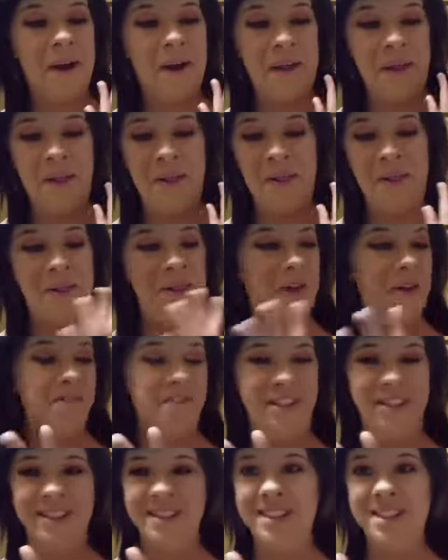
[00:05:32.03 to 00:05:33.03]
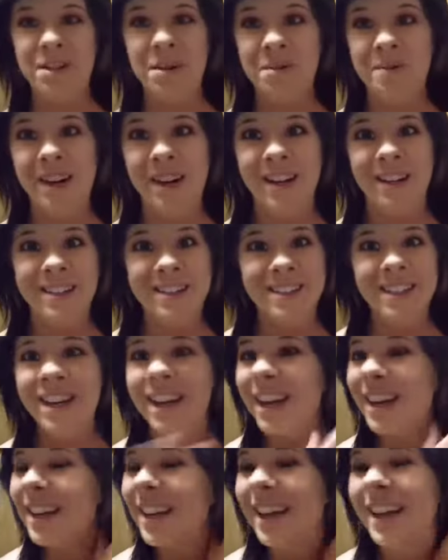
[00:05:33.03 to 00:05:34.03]
love it so much
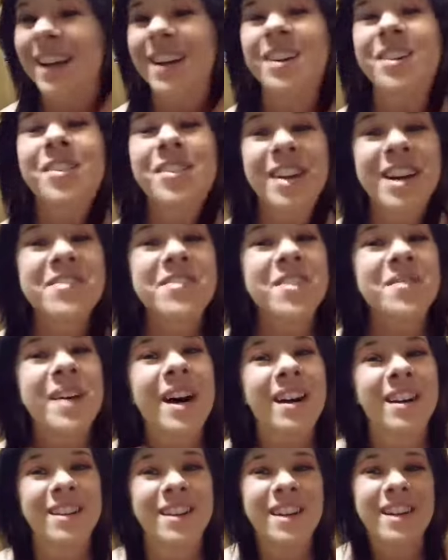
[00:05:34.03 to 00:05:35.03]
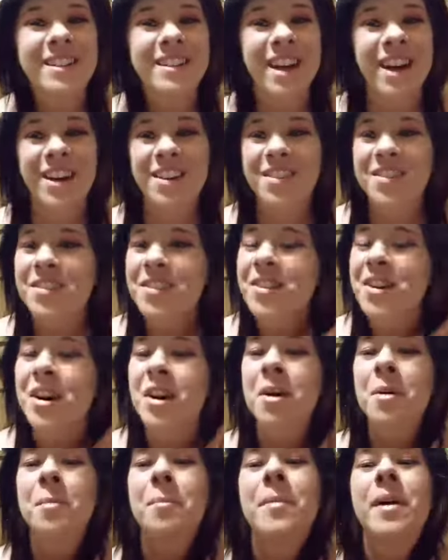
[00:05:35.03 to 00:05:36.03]
I can't rave about it enough
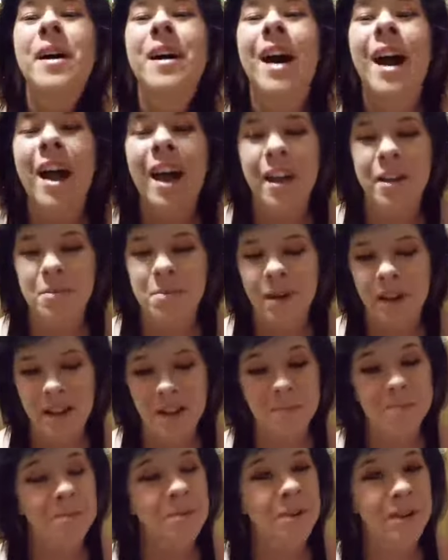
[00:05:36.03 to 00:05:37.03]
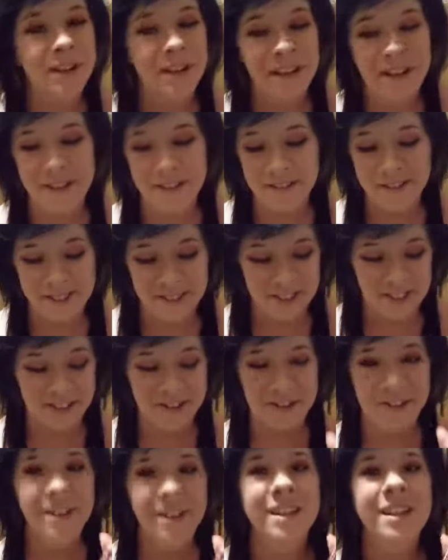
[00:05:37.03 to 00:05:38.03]
but I'd probably bore you
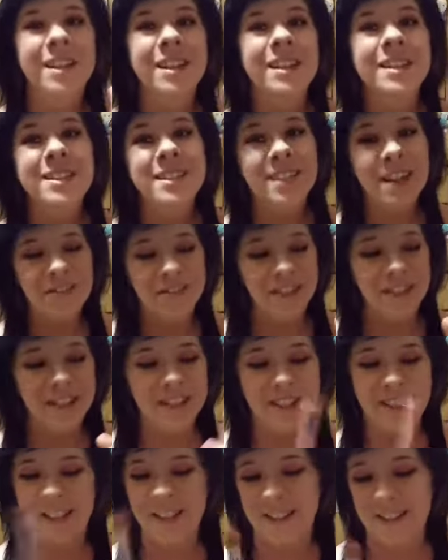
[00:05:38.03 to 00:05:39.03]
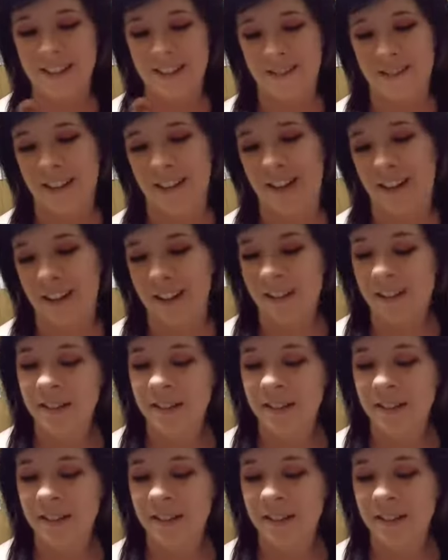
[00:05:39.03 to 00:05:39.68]
so definitely check this one out.